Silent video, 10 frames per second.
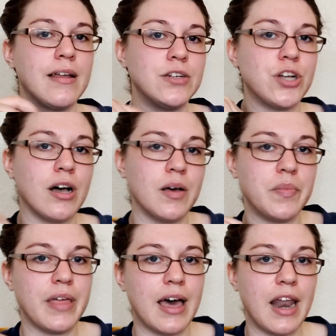at a
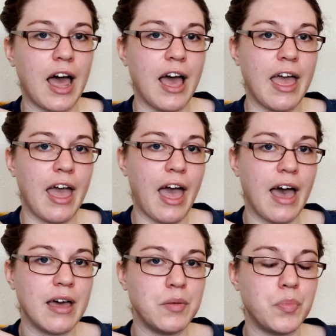job that I
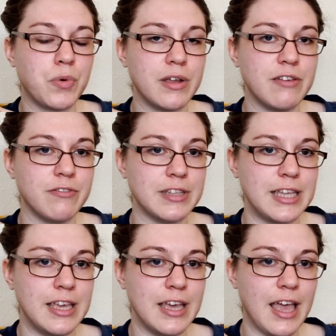had
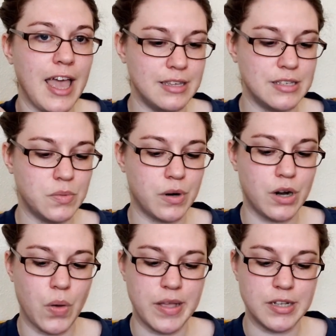briefly. These
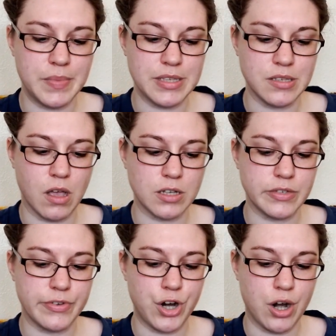were going to be
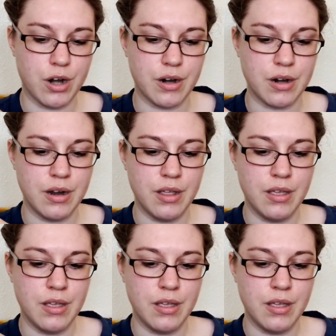socks for her